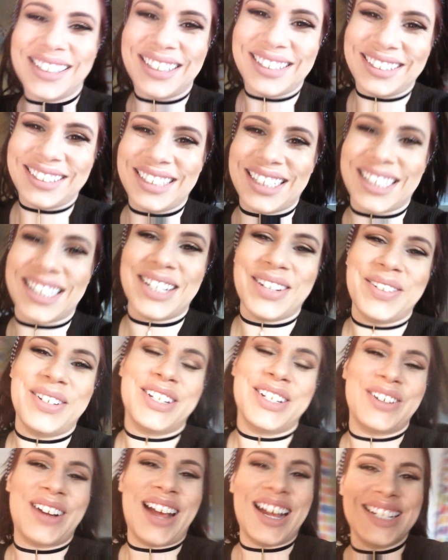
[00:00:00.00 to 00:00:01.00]
Oh, so
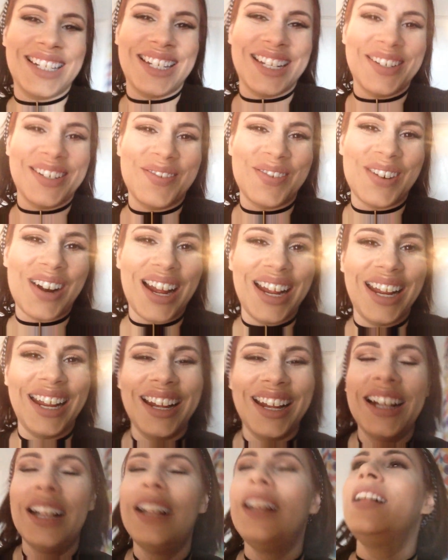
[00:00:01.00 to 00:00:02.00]
attractive, right?
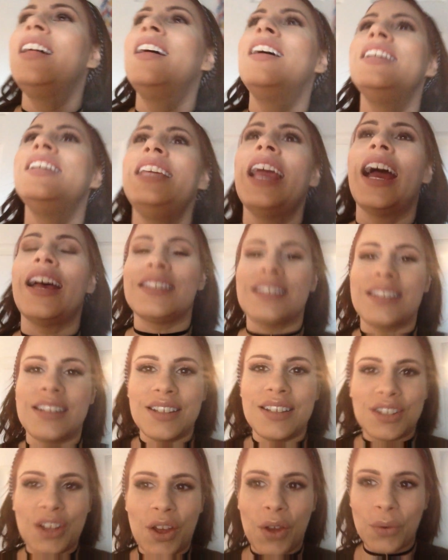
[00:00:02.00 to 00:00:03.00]
Yes,
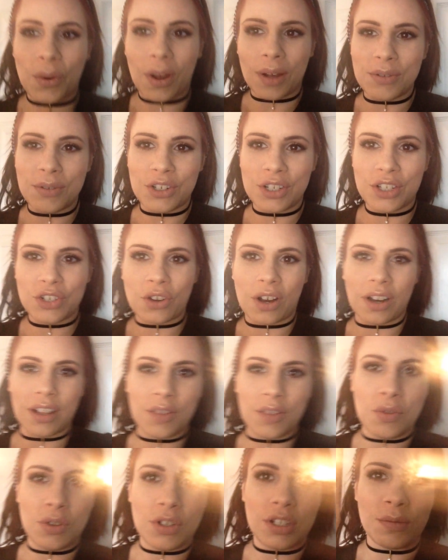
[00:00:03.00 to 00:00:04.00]
so I was just trying to
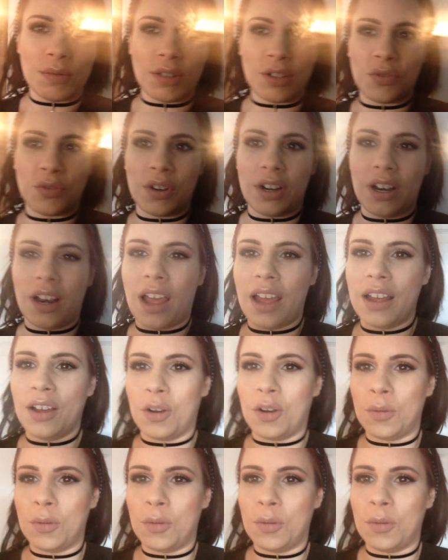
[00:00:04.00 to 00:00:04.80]
give you some different light